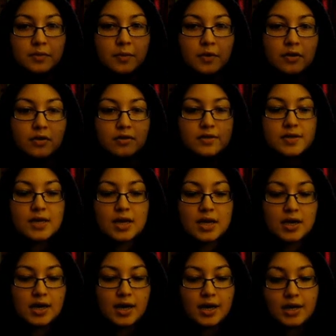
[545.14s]
world,
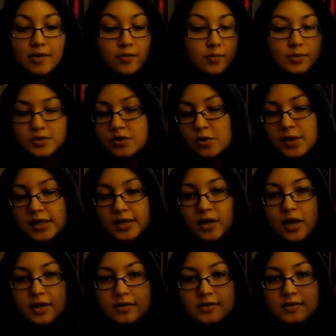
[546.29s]
and everyone's going
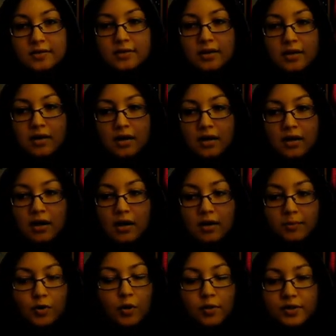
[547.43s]
nuts.
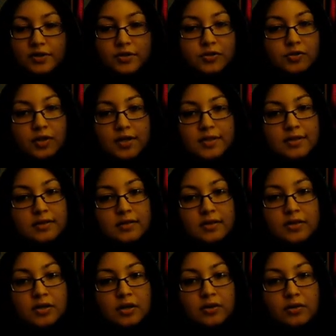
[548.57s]
No one can trust
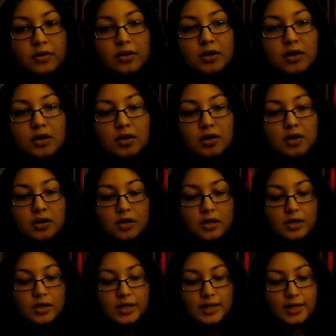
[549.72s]
each other,
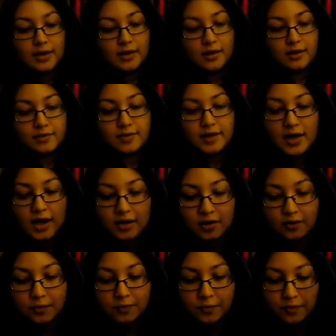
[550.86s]
and they kind
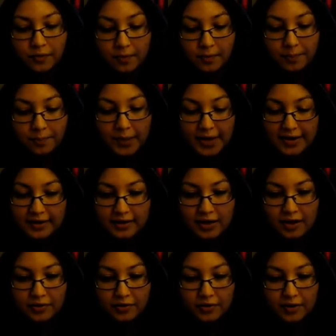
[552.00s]
of band
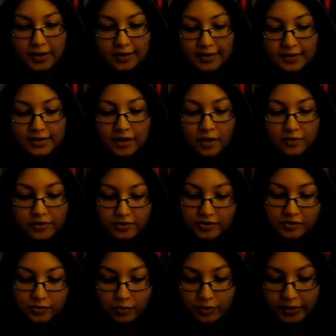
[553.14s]
together and they tell their
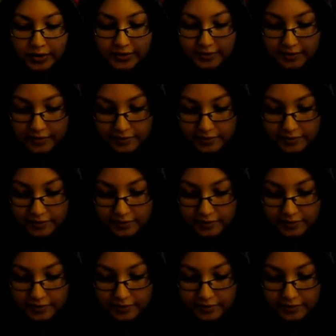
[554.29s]
stories